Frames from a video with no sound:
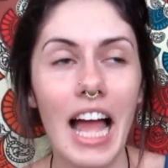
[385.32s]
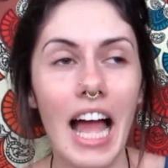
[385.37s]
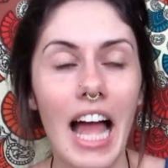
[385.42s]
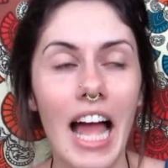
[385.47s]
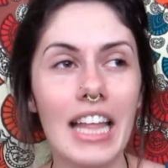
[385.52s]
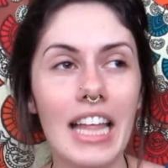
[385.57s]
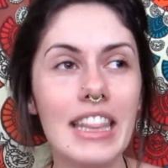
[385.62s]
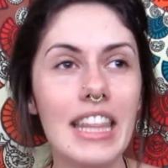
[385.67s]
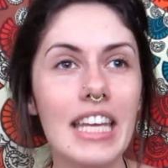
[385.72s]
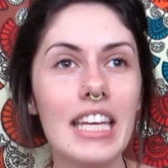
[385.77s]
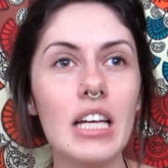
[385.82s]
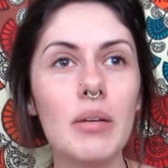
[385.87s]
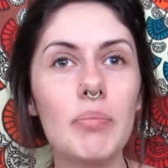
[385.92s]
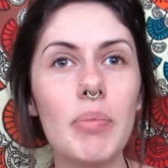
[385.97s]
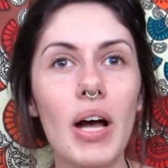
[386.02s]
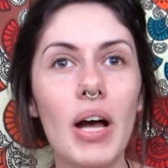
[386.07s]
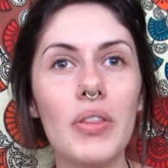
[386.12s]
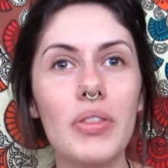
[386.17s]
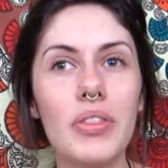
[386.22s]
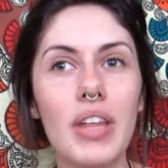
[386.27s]
And think
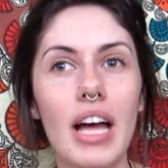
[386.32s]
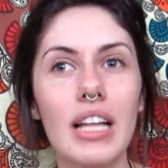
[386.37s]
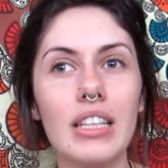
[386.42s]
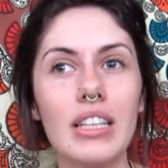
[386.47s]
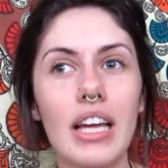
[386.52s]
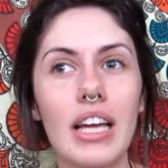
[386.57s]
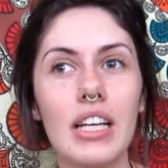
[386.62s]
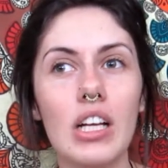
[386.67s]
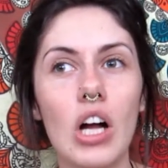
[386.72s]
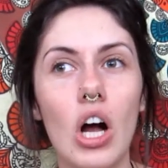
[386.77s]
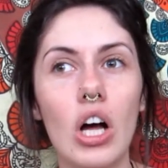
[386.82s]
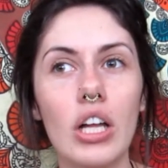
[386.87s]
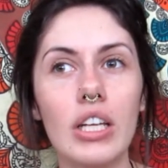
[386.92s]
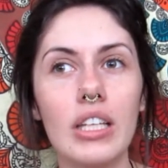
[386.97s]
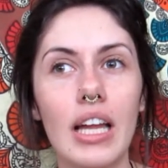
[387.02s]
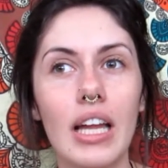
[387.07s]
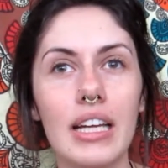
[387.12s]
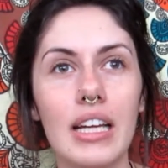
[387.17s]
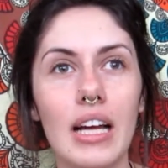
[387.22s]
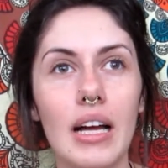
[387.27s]
about that like on
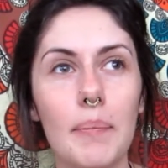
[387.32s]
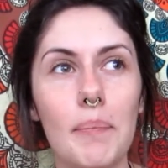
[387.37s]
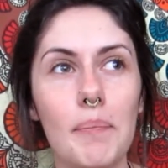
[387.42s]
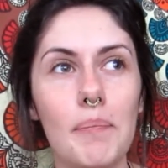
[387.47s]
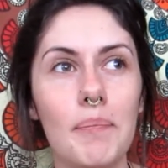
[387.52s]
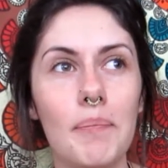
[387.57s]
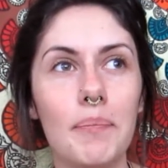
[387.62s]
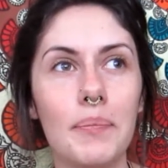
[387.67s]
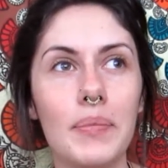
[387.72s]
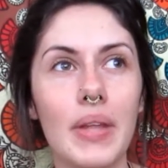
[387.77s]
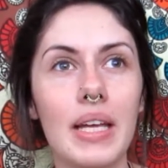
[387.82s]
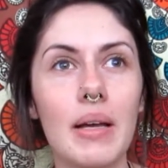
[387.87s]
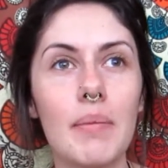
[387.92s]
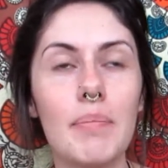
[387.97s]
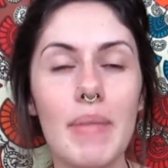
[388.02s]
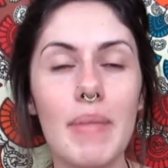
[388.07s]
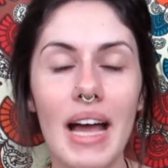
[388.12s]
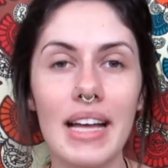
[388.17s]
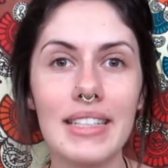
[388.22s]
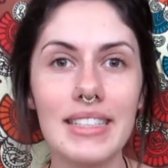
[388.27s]
like a
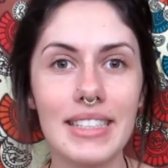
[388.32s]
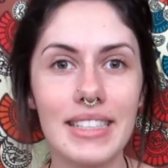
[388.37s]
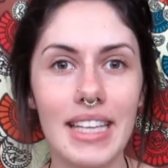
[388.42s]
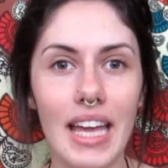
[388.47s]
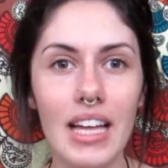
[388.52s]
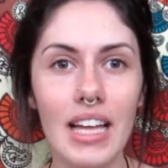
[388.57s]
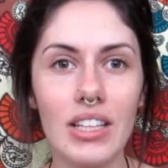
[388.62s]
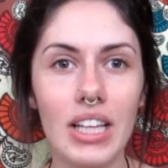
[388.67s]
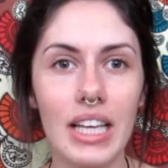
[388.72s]
mass scale.